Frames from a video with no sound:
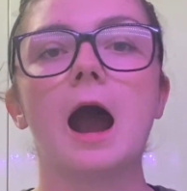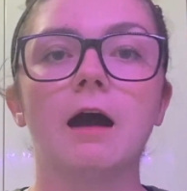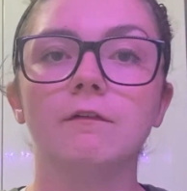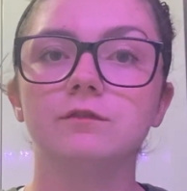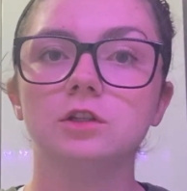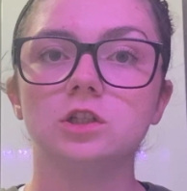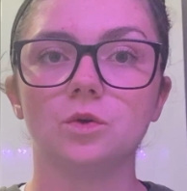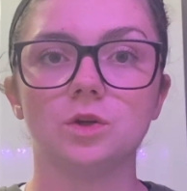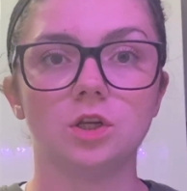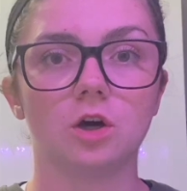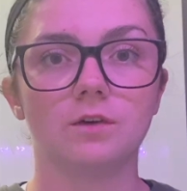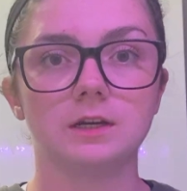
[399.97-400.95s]
after
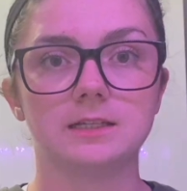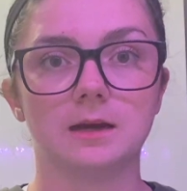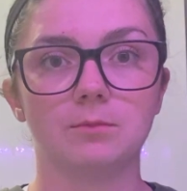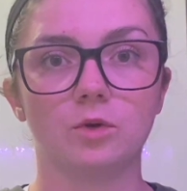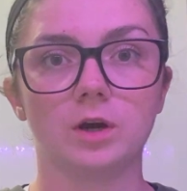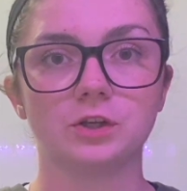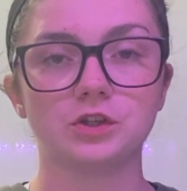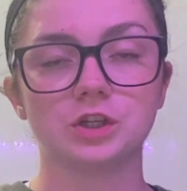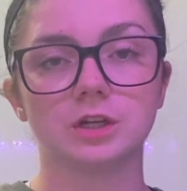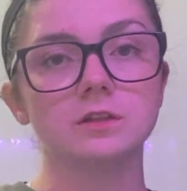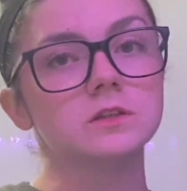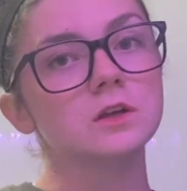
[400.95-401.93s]
doing your exam
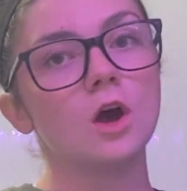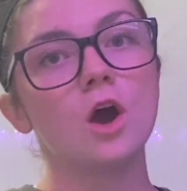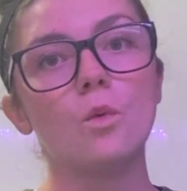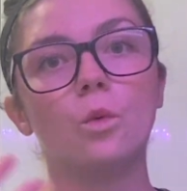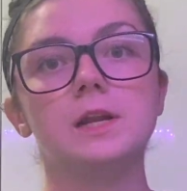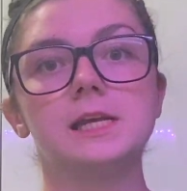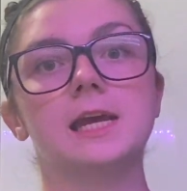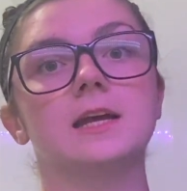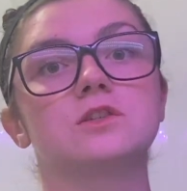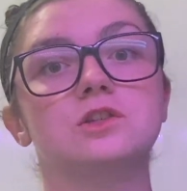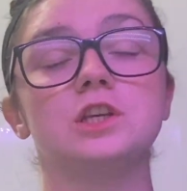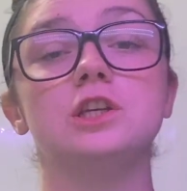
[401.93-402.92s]
questions. When it
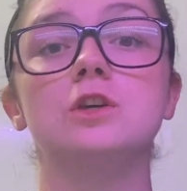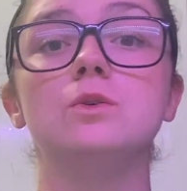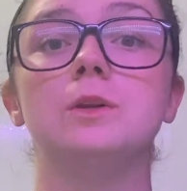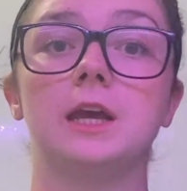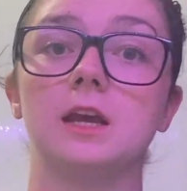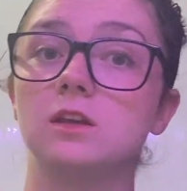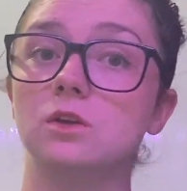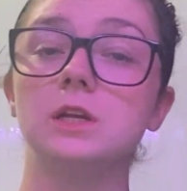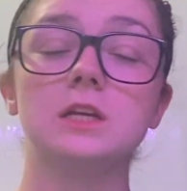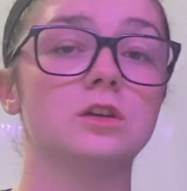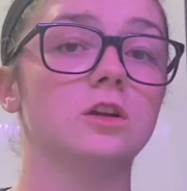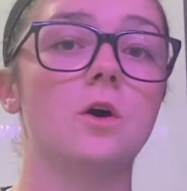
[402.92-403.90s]
gets to uni, you
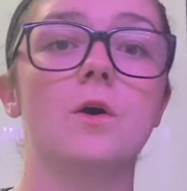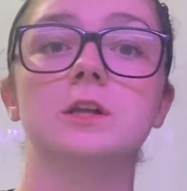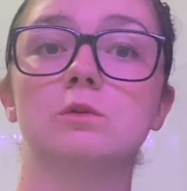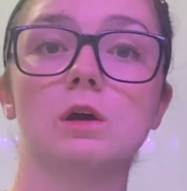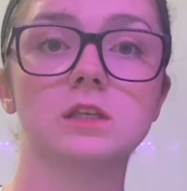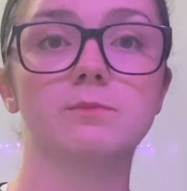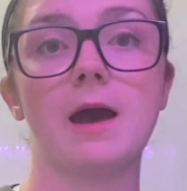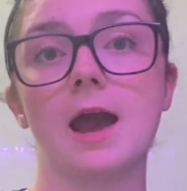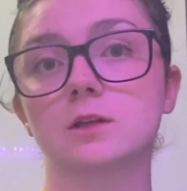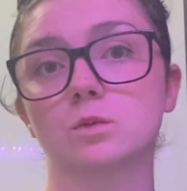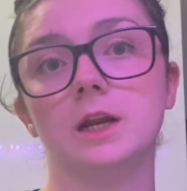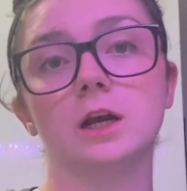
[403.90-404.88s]
need to know what to
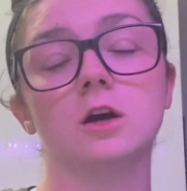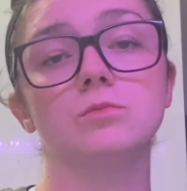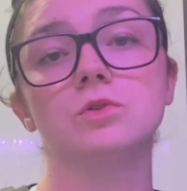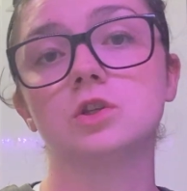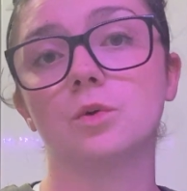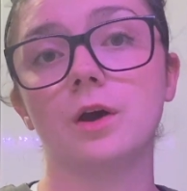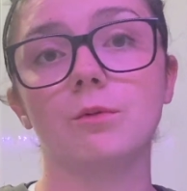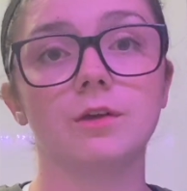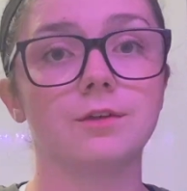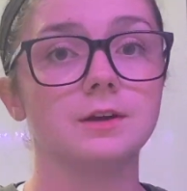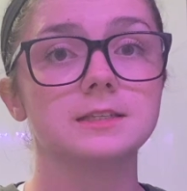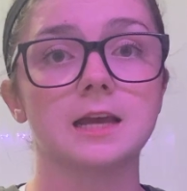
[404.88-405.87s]
expect when it comes to it,
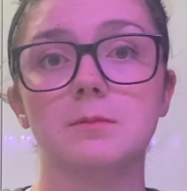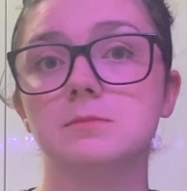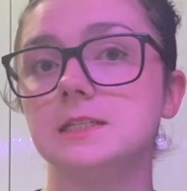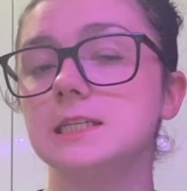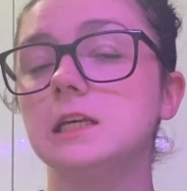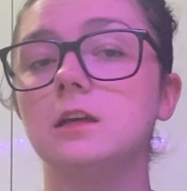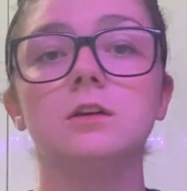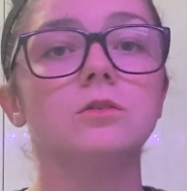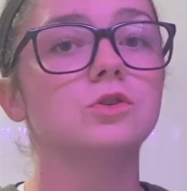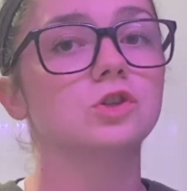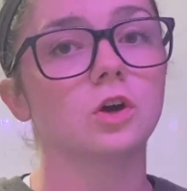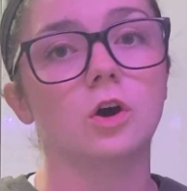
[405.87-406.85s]
whether it's
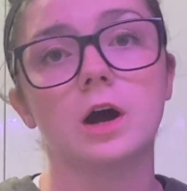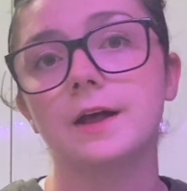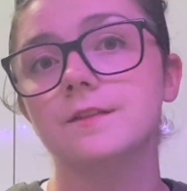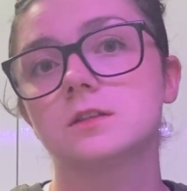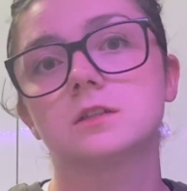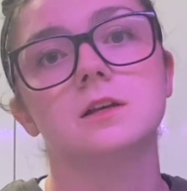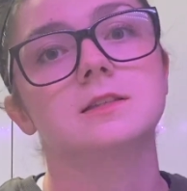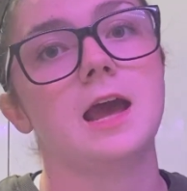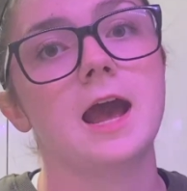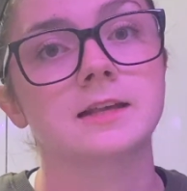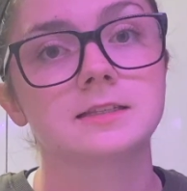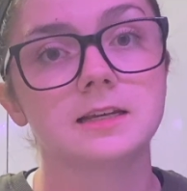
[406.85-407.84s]
MCQs, short answers,
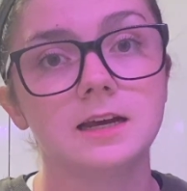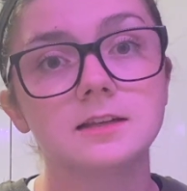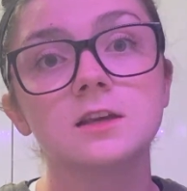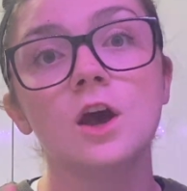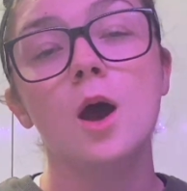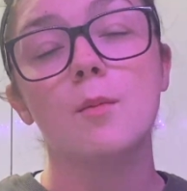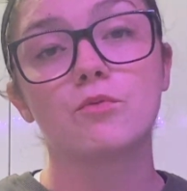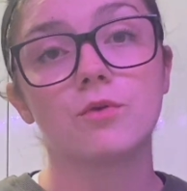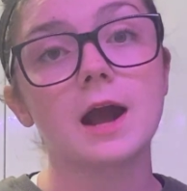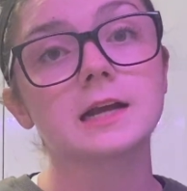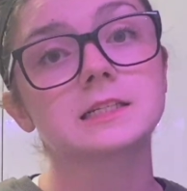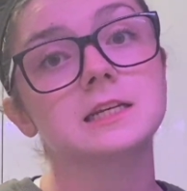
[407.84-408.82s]
essays.
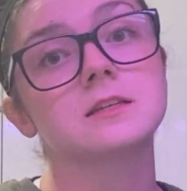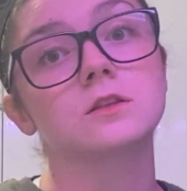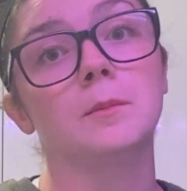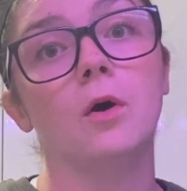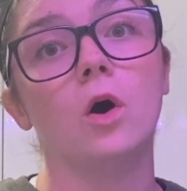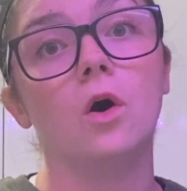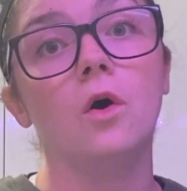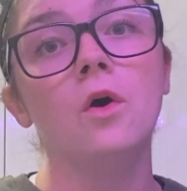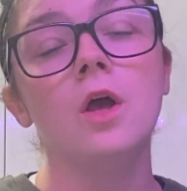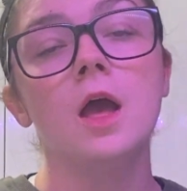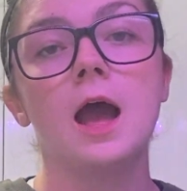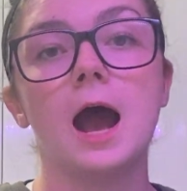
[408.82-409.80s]
Practice them
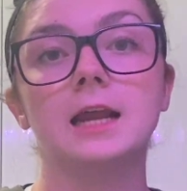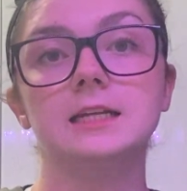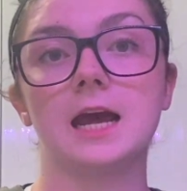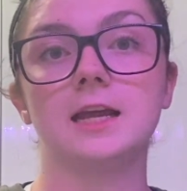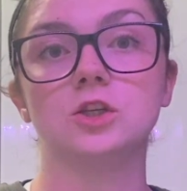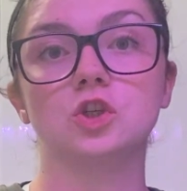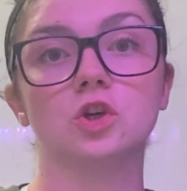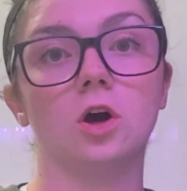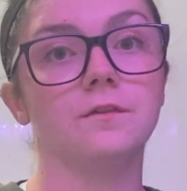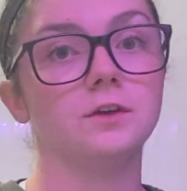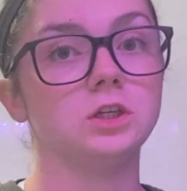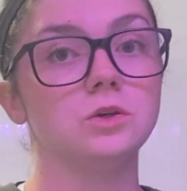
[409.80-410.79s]
all and
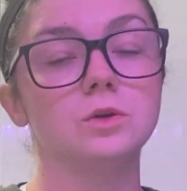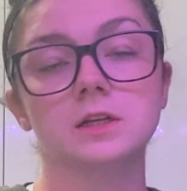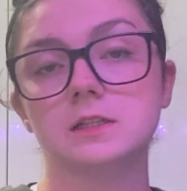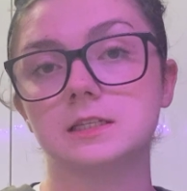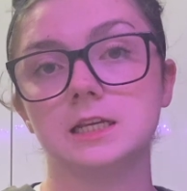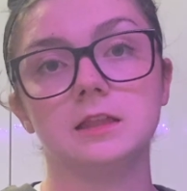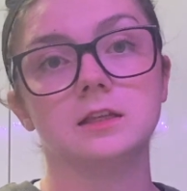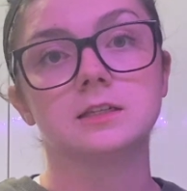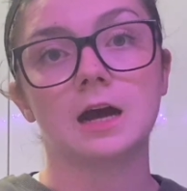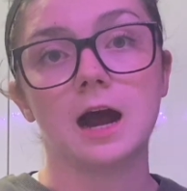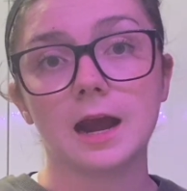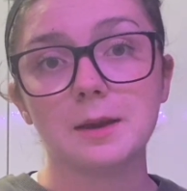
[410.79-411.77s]
ensure that you can see the
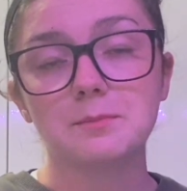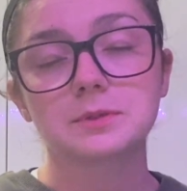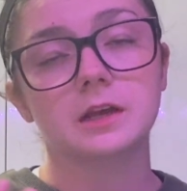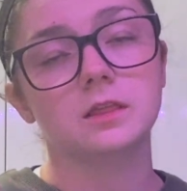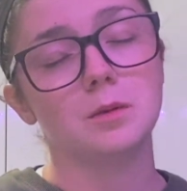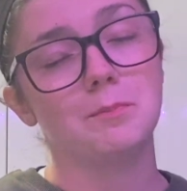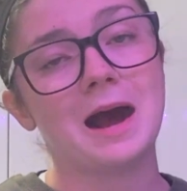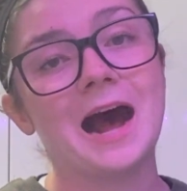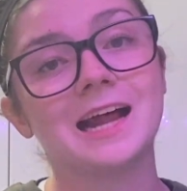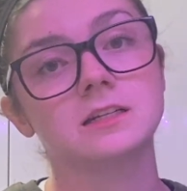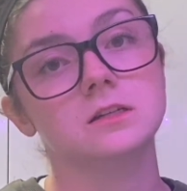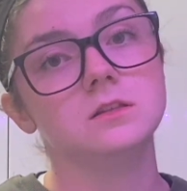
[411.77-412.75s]
types and the
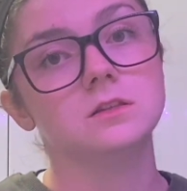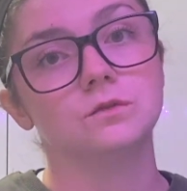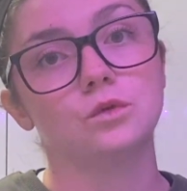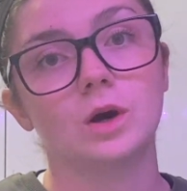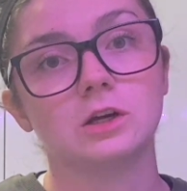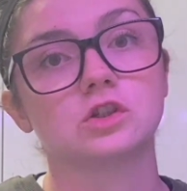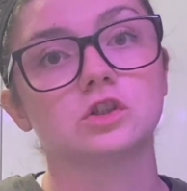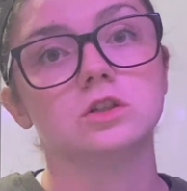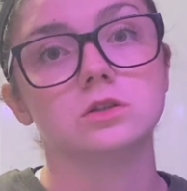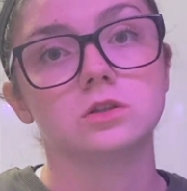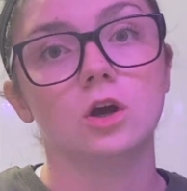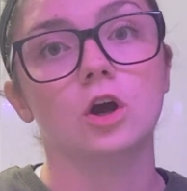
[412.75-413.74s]
patterns of
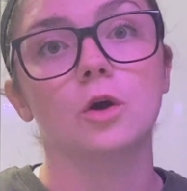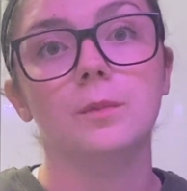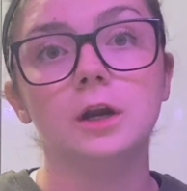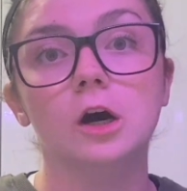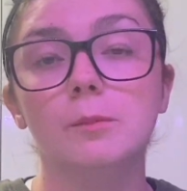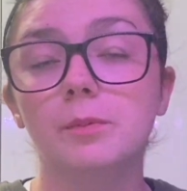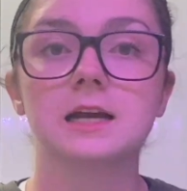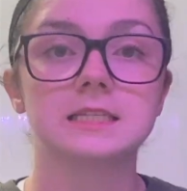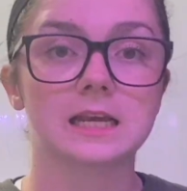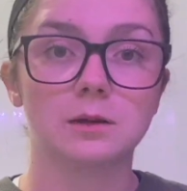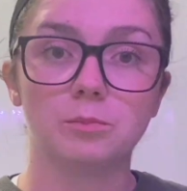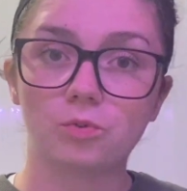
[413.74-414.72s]
questions that are coming up, because
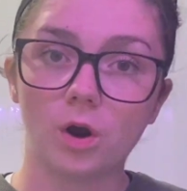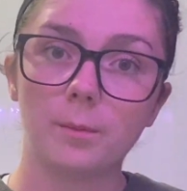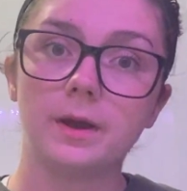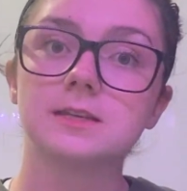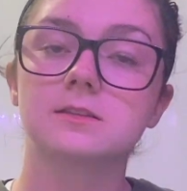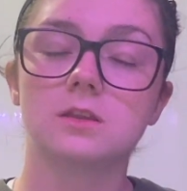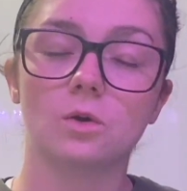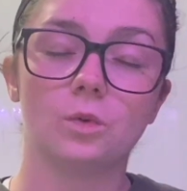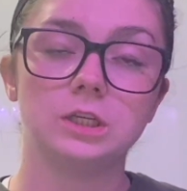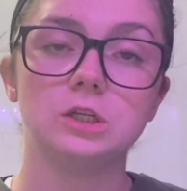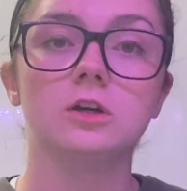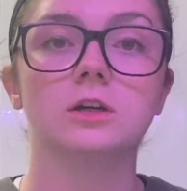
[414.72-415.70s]
I can promise that
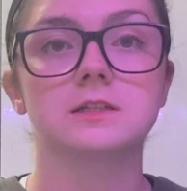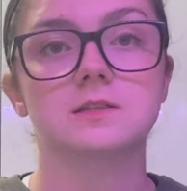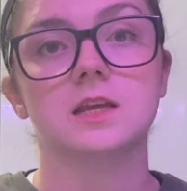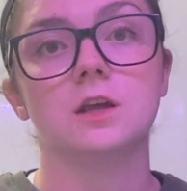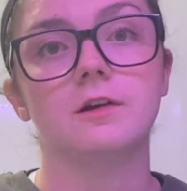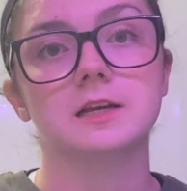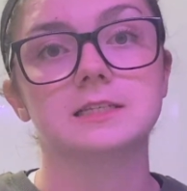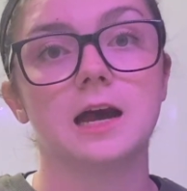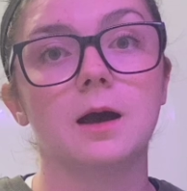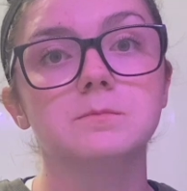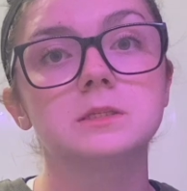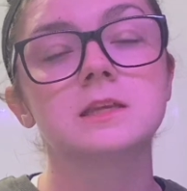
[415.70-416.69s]
when you go to sit your
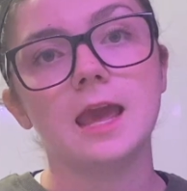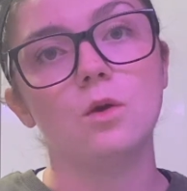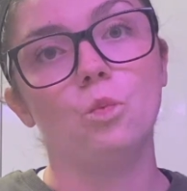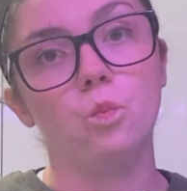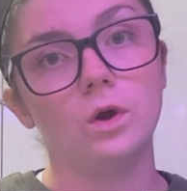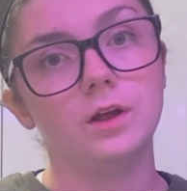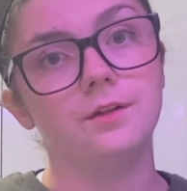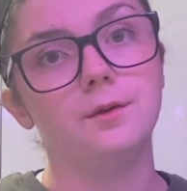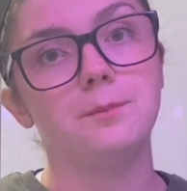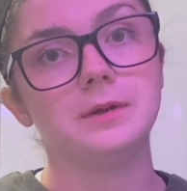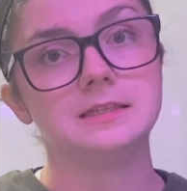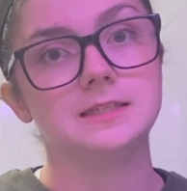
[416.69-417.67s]
exams, it will
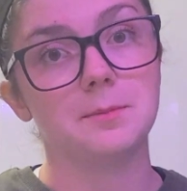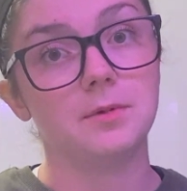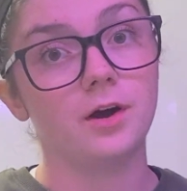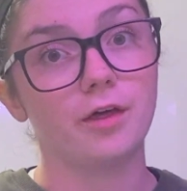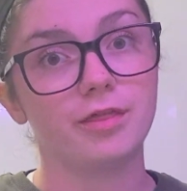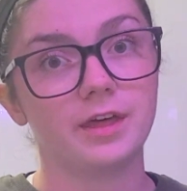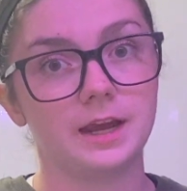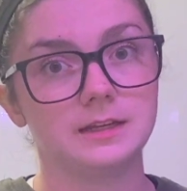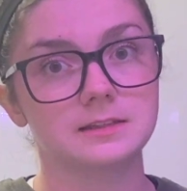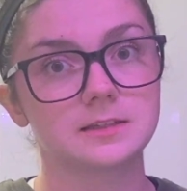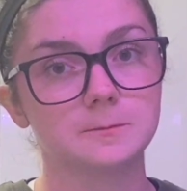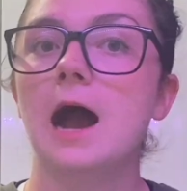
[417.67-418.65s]
be similar
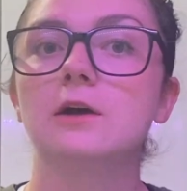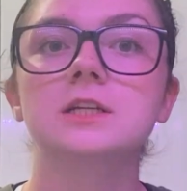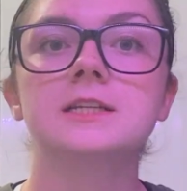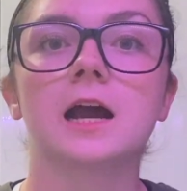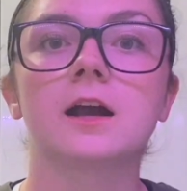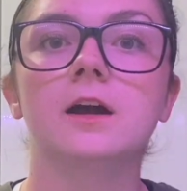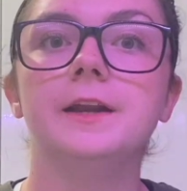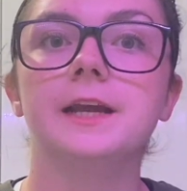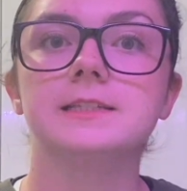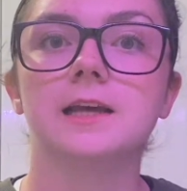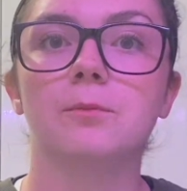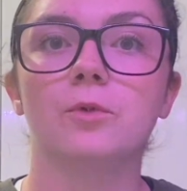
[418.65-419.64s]
things. How to tackle an
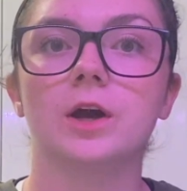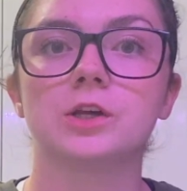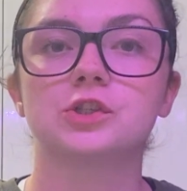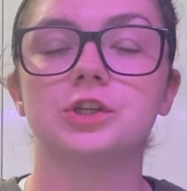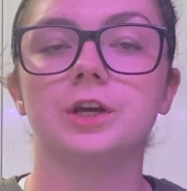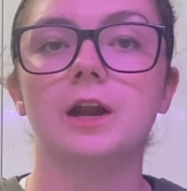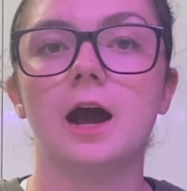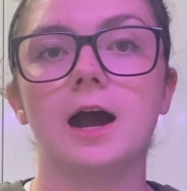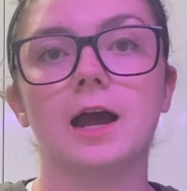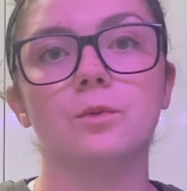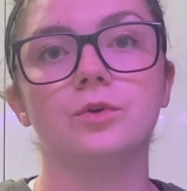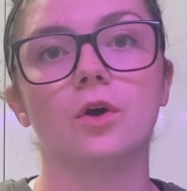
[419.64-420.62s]
exam question:
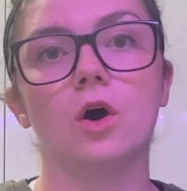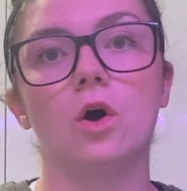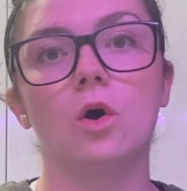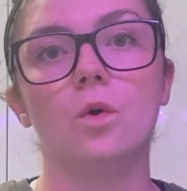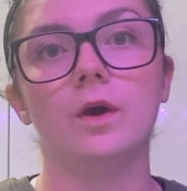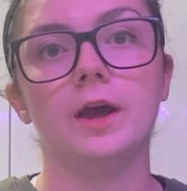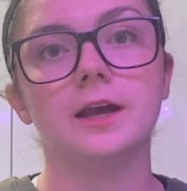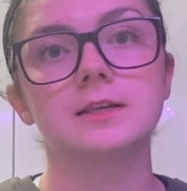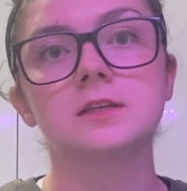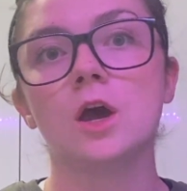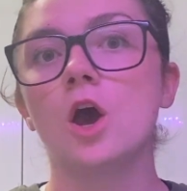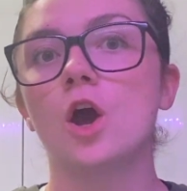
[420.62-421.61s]
I would always